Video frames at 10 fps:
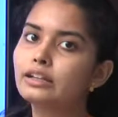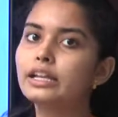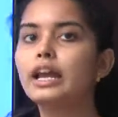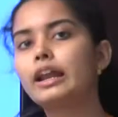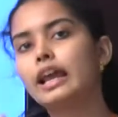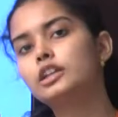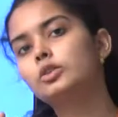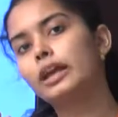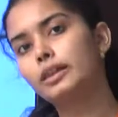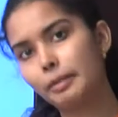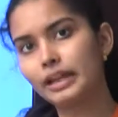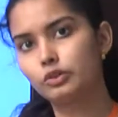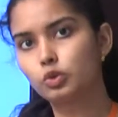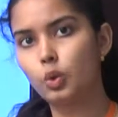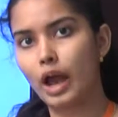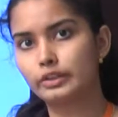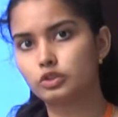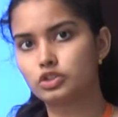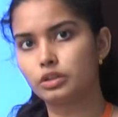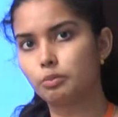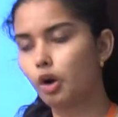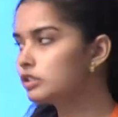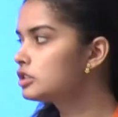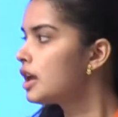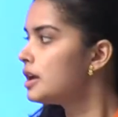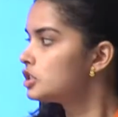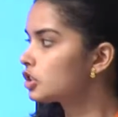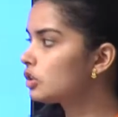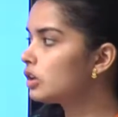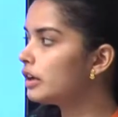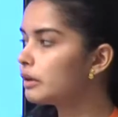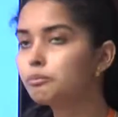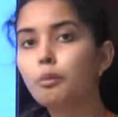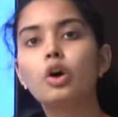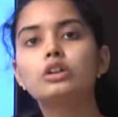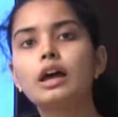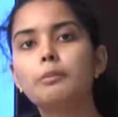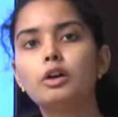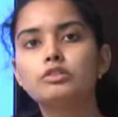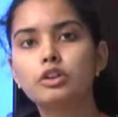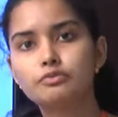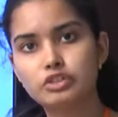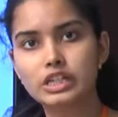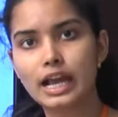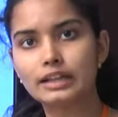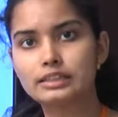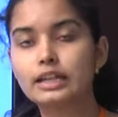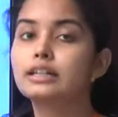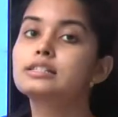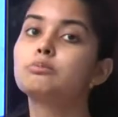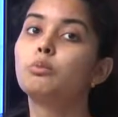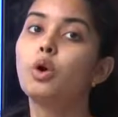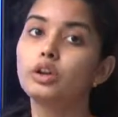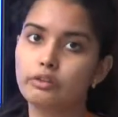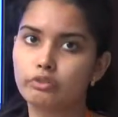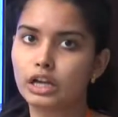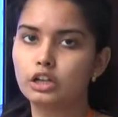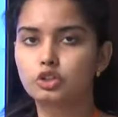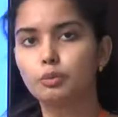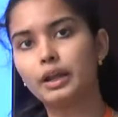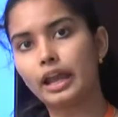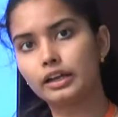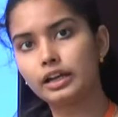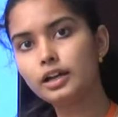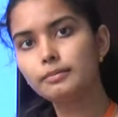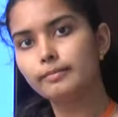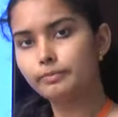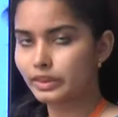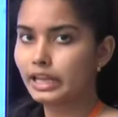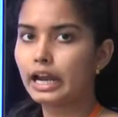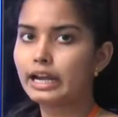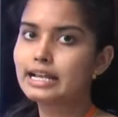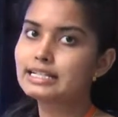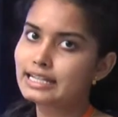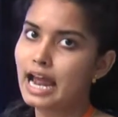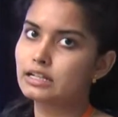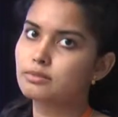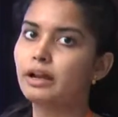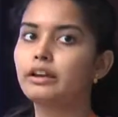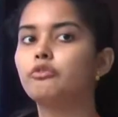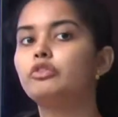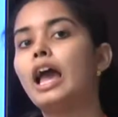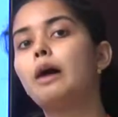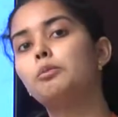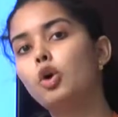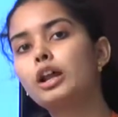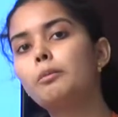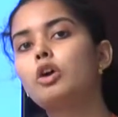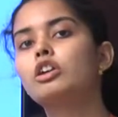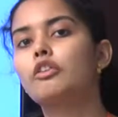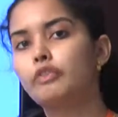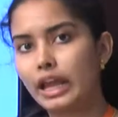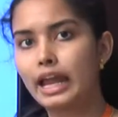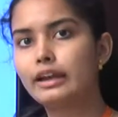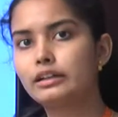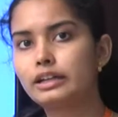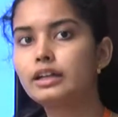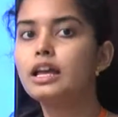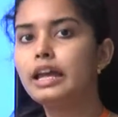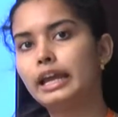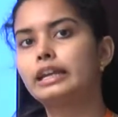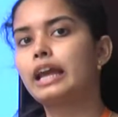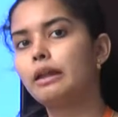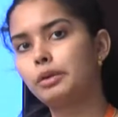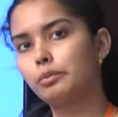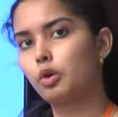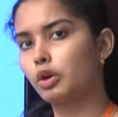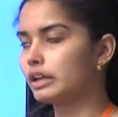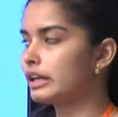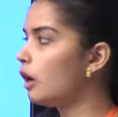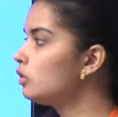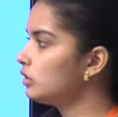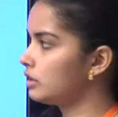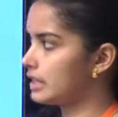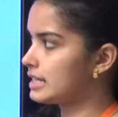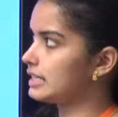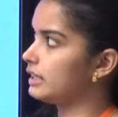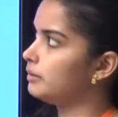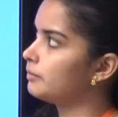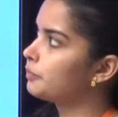T are held together by 2 hydrogen bonds. So the more the amount of G and C, it is more difficult to break the DNA strands. But if we have more amount of A and T, it can be broken down easily.